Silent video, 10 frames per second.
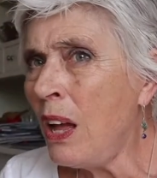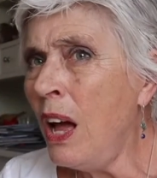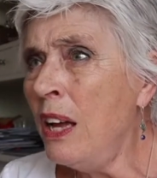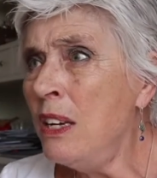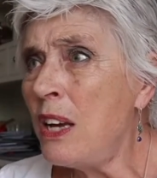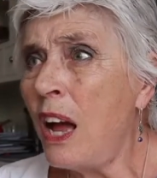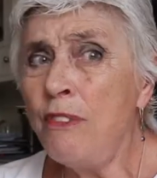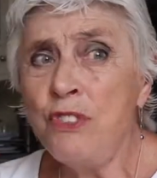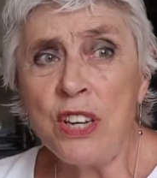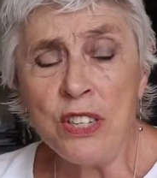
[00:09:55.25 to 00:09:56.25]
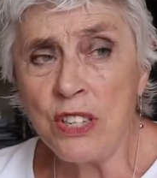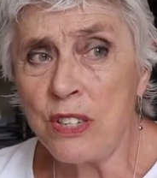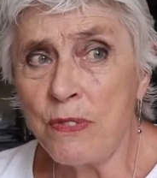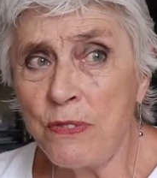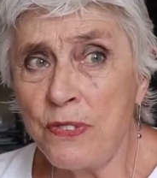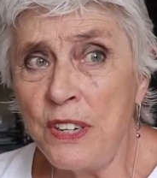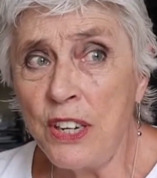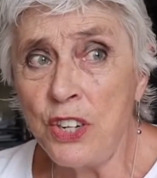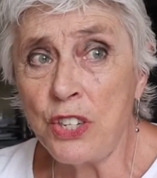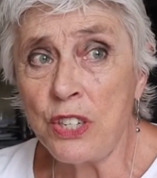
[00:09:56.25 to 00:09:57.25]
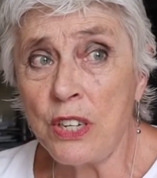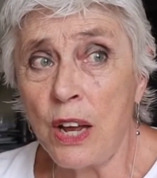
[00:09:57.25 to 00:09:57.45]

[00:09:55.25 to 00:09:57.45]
And I've just finished